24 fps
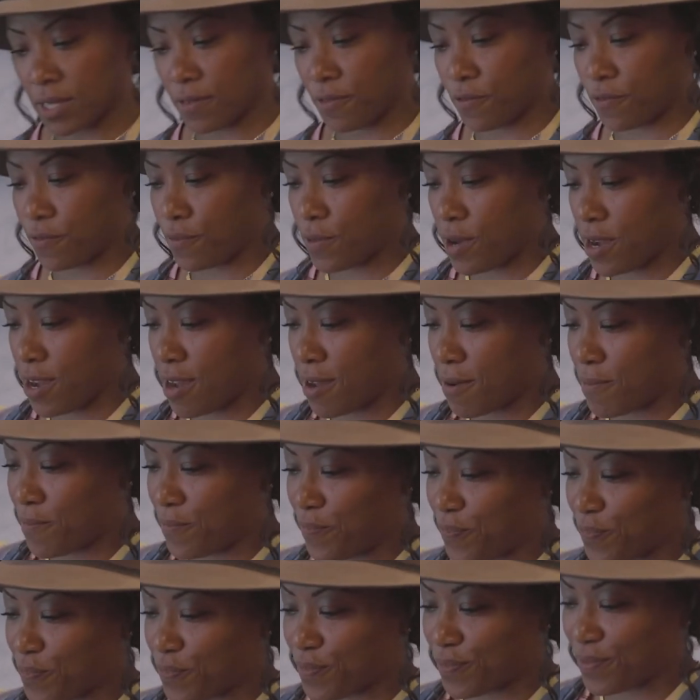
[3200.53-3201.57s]
the
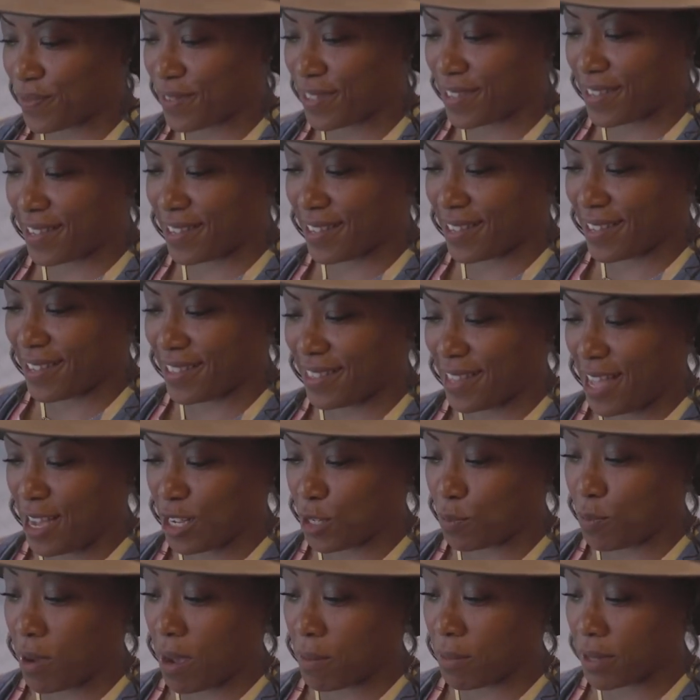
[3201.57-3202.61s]
um,
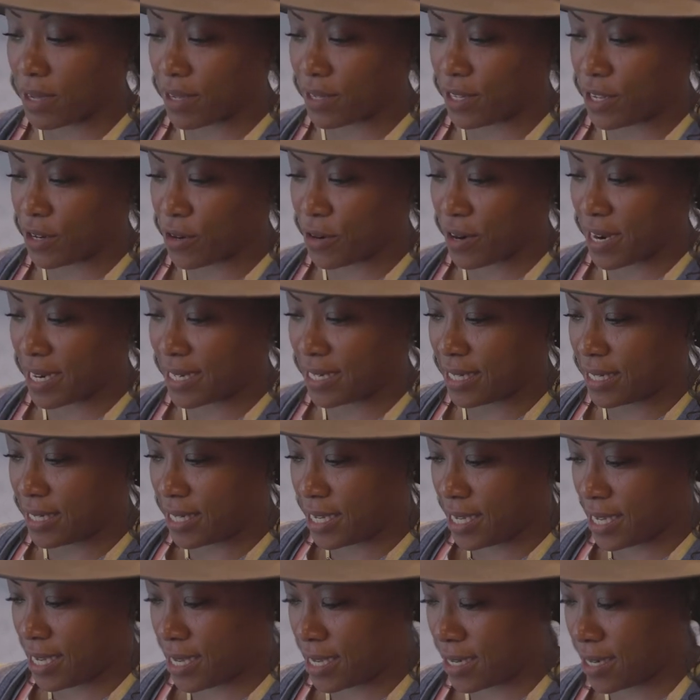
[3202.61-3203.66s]
last public dinner I
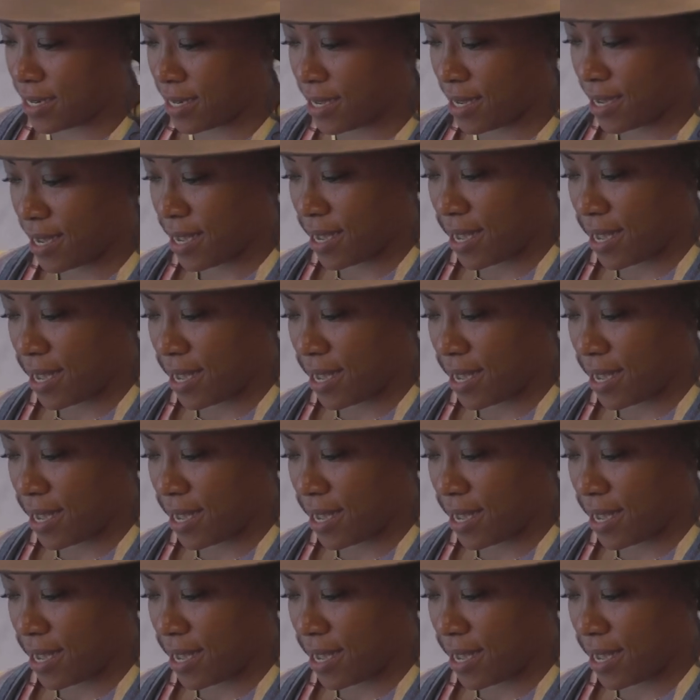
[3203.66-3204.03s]
did,